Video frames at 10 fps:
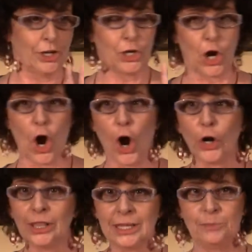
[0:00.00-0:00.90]
could
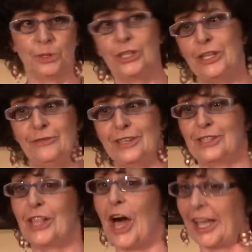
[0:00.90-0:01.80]
hardly believe
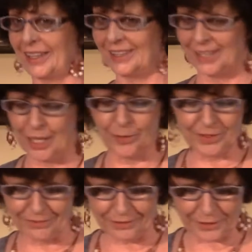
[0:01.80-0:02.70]
his luck. He
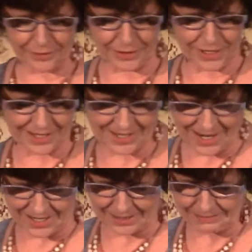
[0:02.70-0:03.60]
was very, very
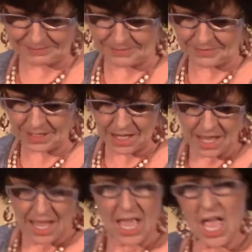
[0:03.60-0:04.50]
excited,
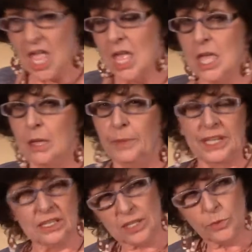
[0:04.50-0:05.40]

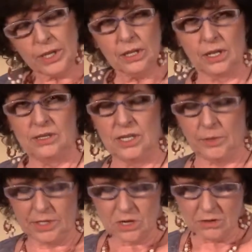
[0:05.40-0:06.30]
because he realized he
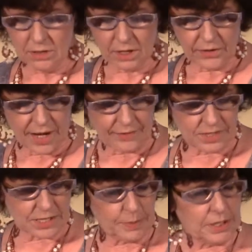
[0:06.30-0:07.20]
would no longer have
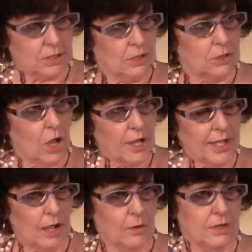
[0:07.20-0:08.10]
to spend long
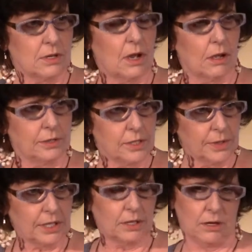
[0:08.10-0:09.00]
hours
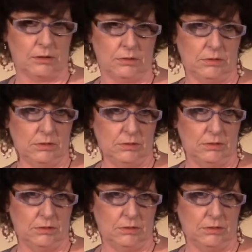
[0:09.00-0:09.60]
altering clothes,